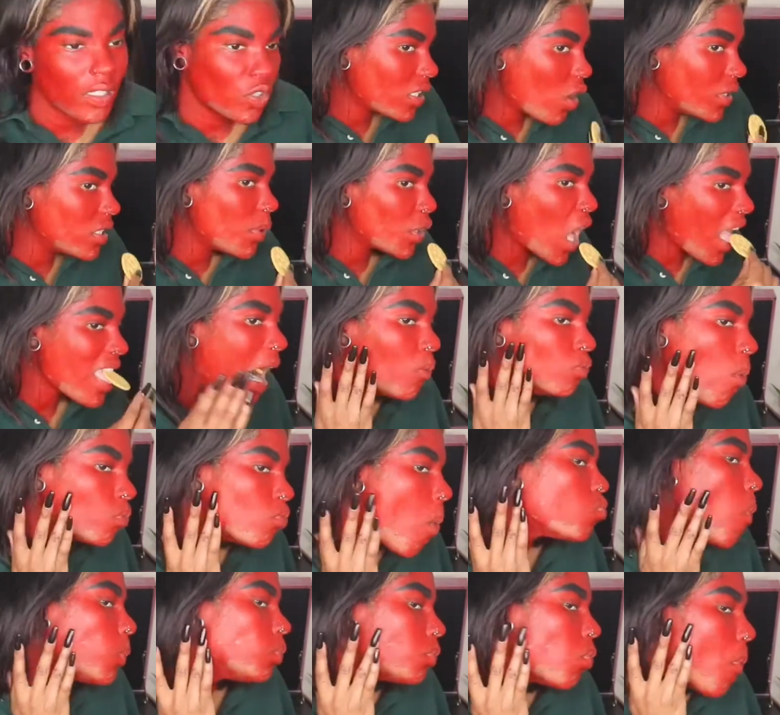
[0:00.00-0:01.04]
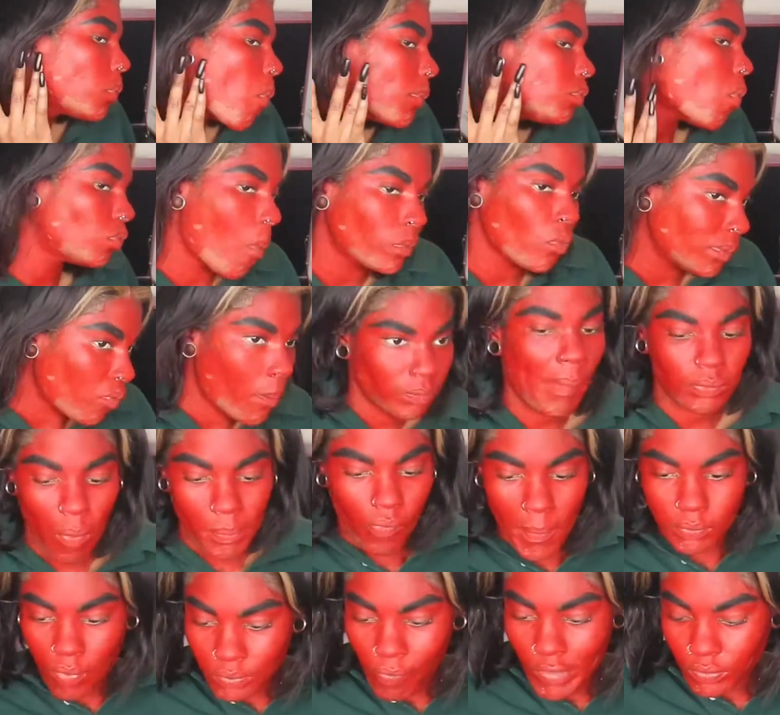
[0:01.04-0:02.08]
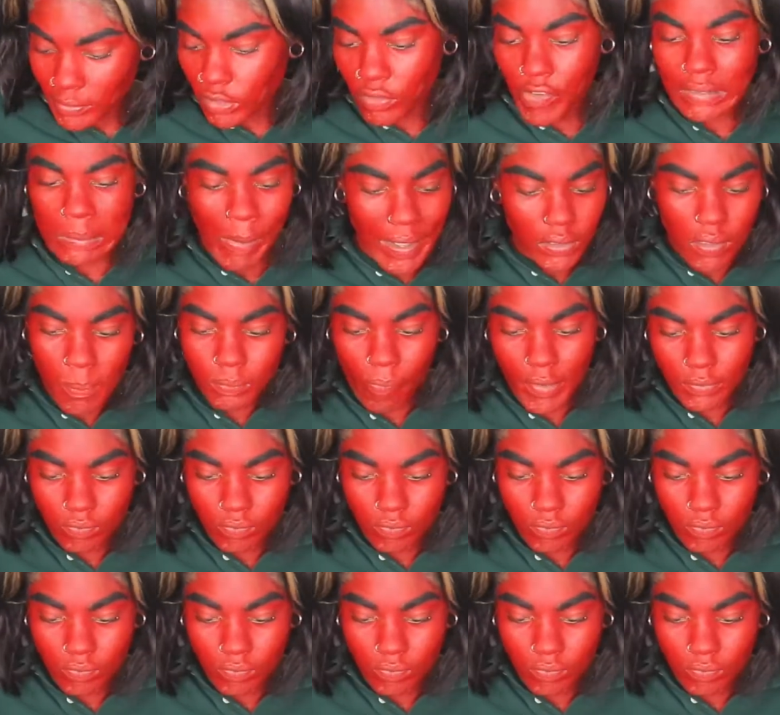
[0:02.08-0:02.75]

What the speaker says: was failing. I